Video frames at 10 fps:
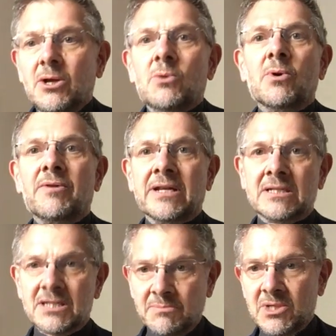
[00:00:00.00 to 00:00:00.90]
were written
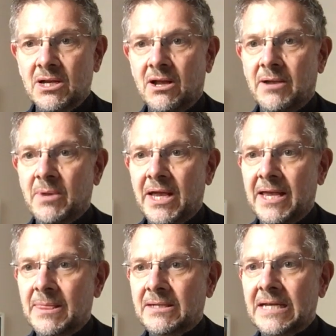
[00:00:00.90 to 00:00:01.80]
sometime
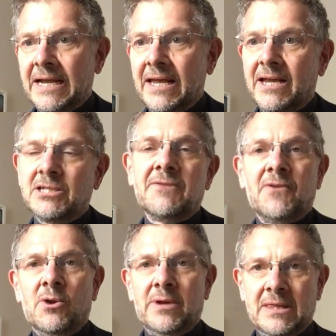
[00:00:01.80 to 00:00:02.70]
in the decades
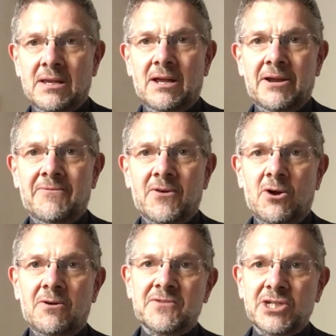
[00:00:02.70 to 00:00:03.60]
following the life
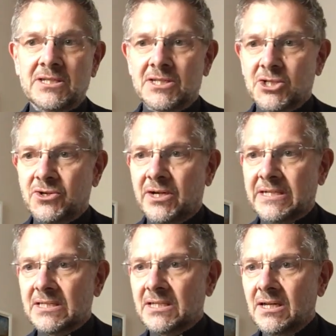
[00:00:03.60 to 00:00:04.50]
of Jesus
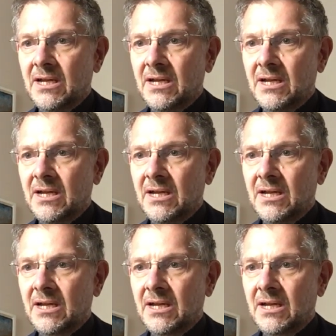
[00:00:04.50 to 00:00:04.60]
Christ